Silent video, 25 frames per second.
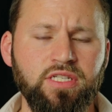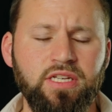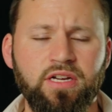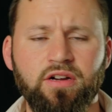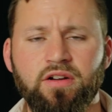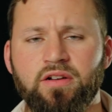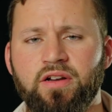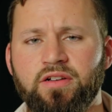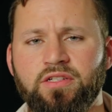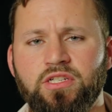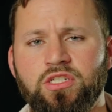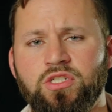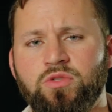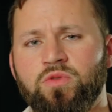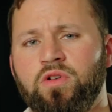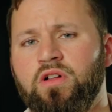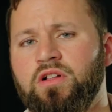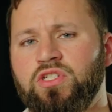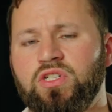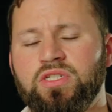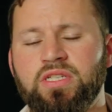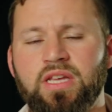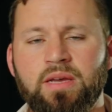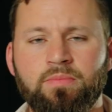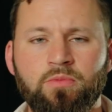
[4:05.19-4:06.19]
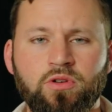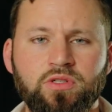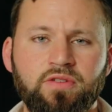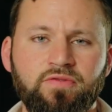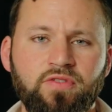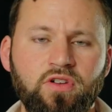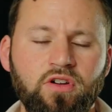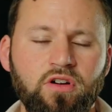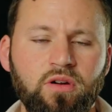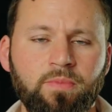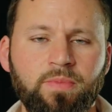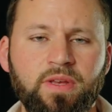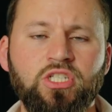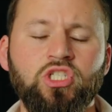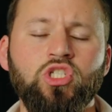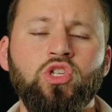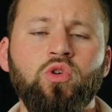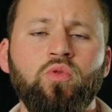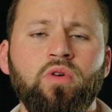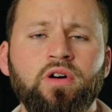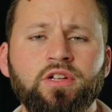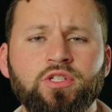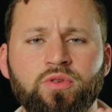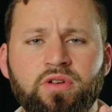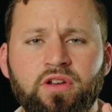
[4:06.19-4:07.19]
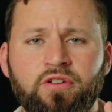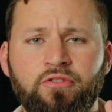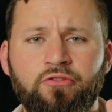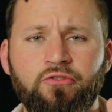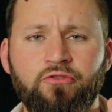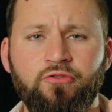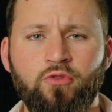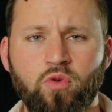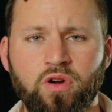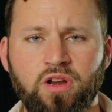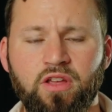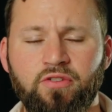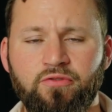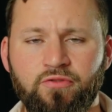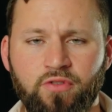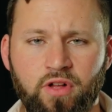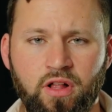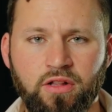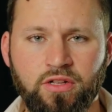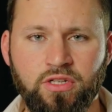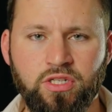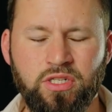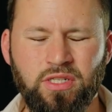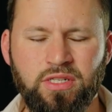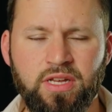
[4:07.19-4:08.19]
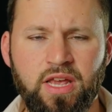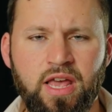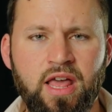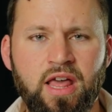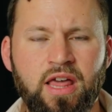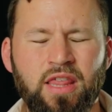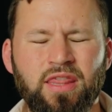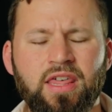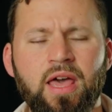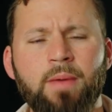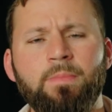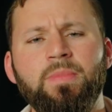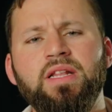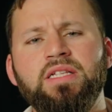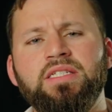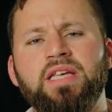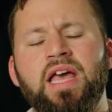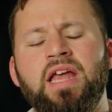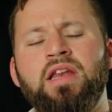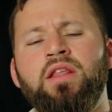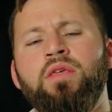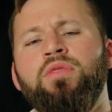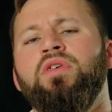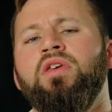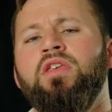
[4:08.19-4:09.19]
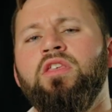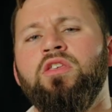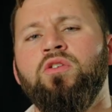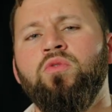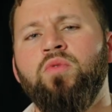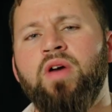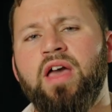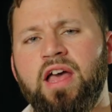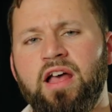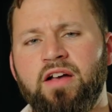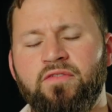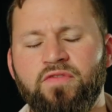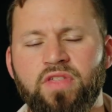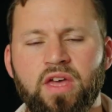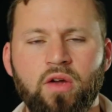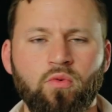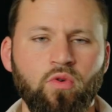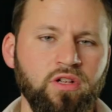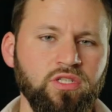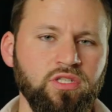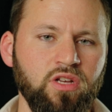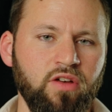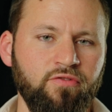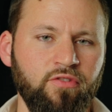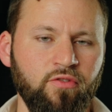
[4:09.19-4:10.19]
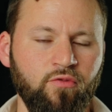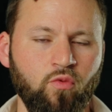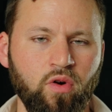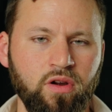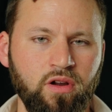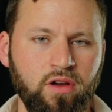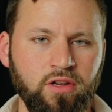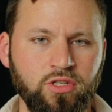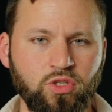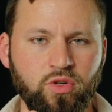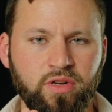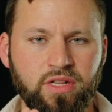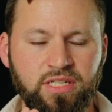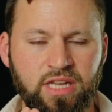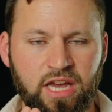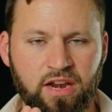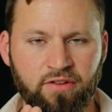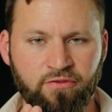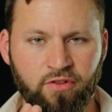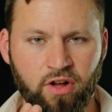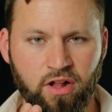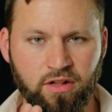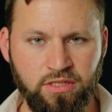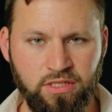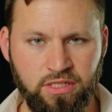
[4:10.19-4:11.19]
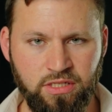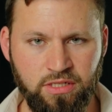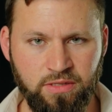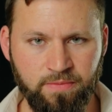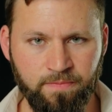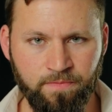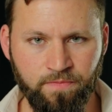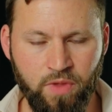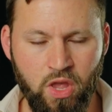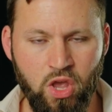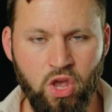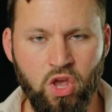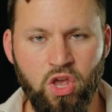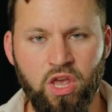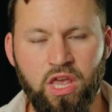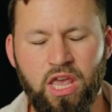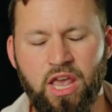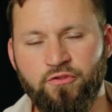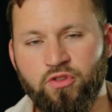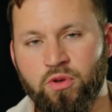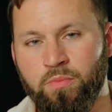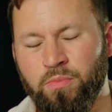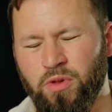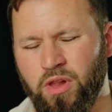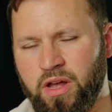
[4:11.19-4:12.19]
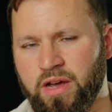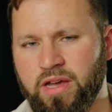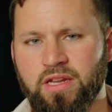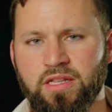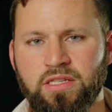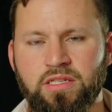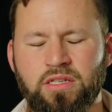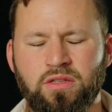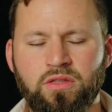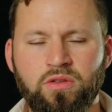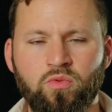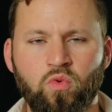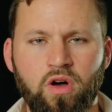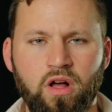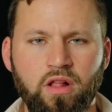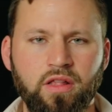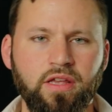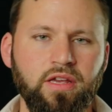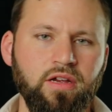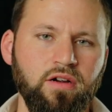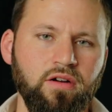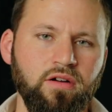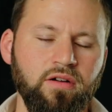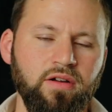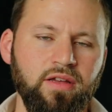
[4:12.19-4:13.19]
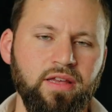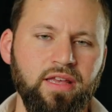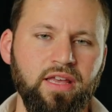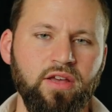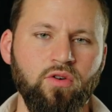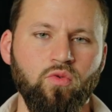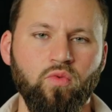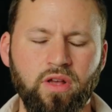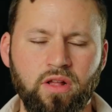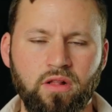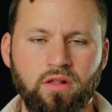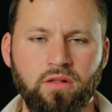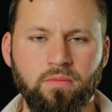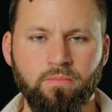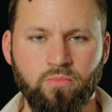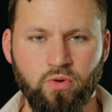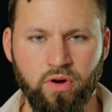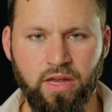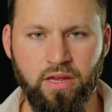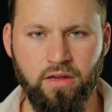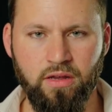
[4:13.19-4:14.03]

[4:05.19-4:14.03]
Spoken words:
Here in Eretz Yisroel, just like most of Europe, is 240 volts. That means anything you have that runs off of 110 volts, if you plug it into the wall here, it will break.